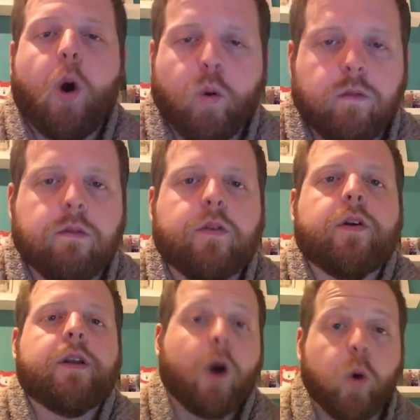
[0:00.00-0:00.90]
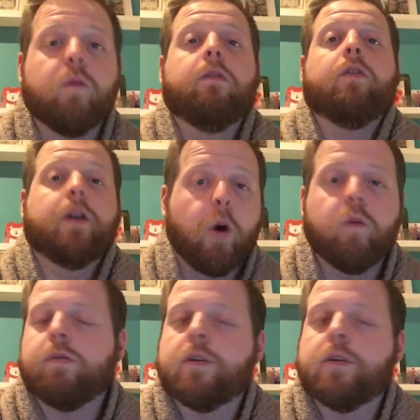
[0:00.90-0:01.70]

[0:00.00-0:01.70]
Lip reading: over and over and over.